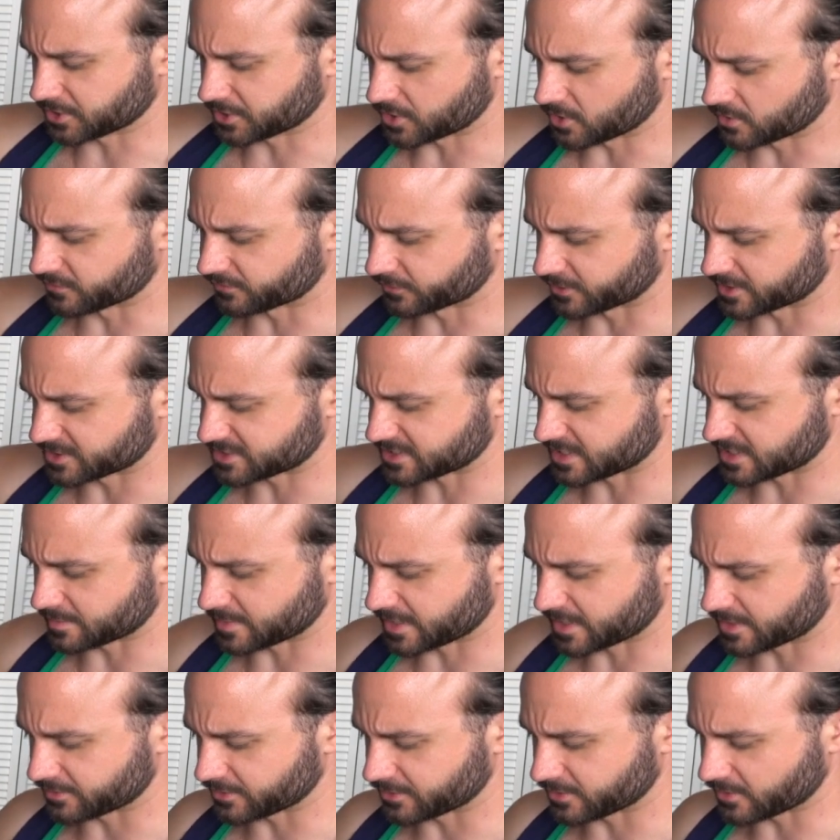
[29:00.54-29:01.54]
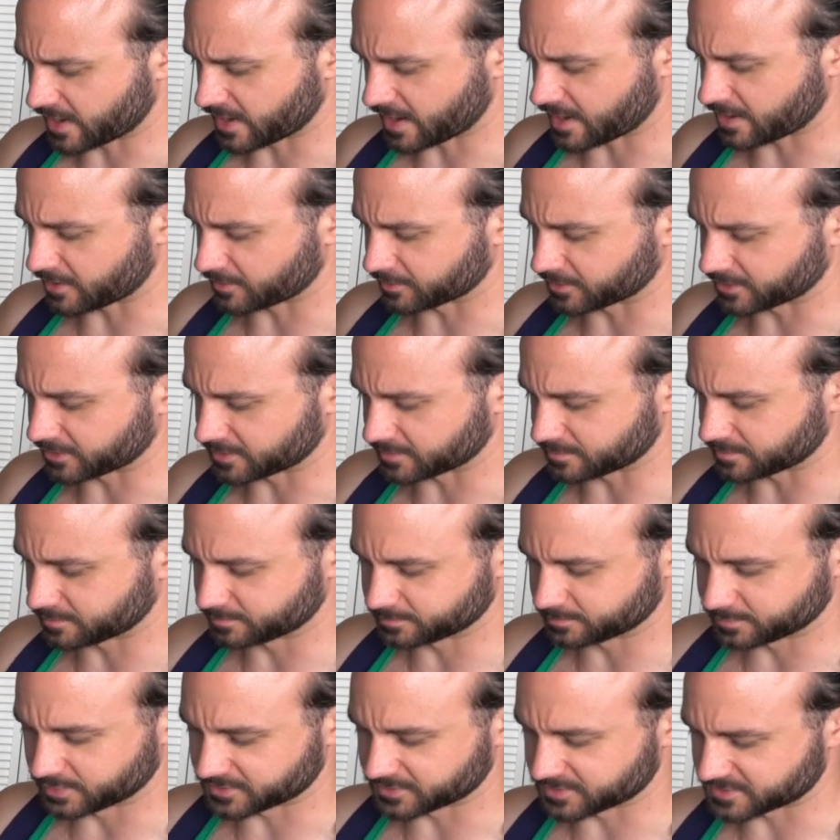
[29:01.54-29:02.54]
go for it, team. I don't know how I'm gonna
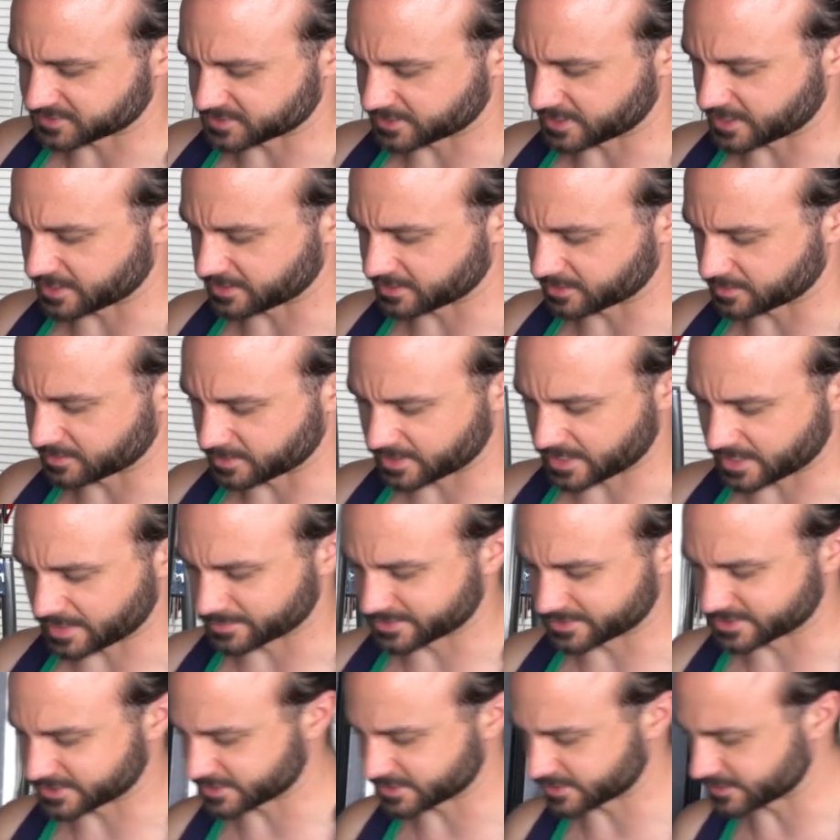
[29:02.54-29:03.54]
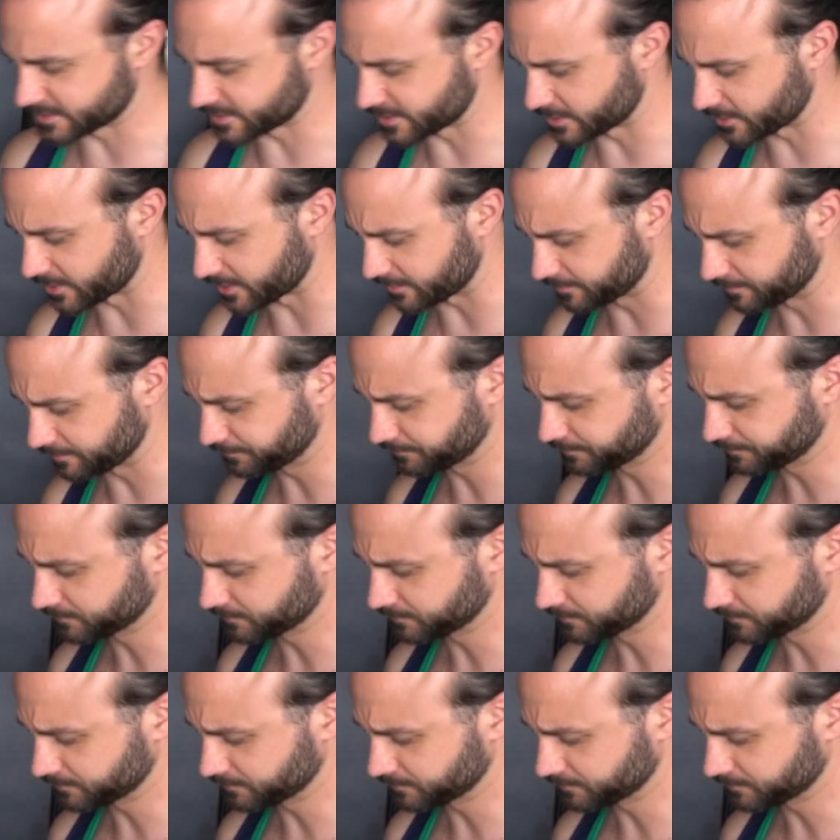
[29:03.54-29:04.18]
put this together, but I'm just gonna do it.